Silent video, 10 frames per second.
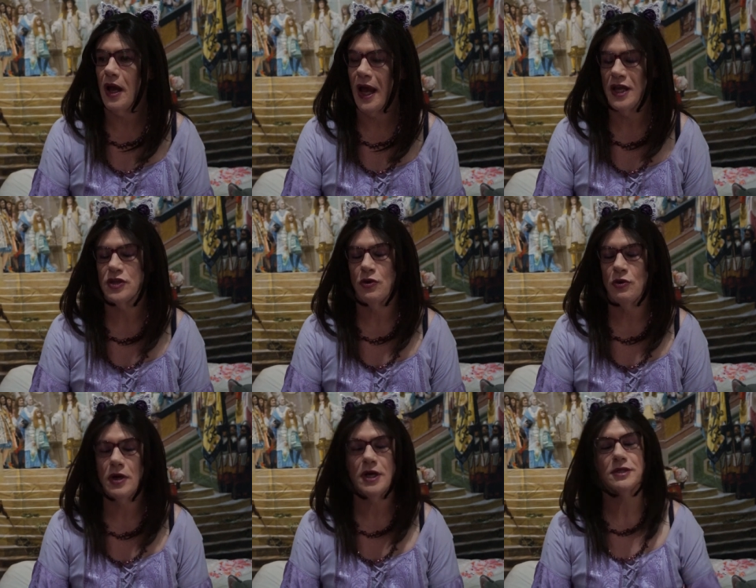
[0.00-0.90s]
as
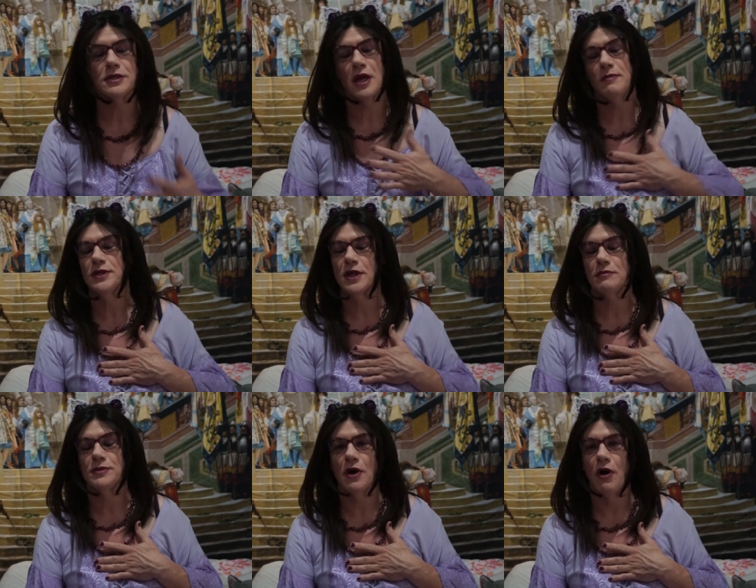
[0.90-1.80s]
always, damage
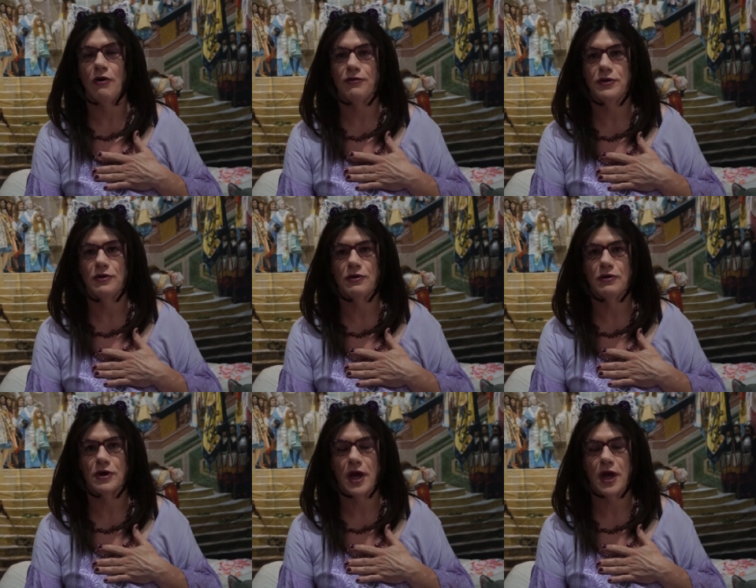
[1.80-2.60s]
comes off your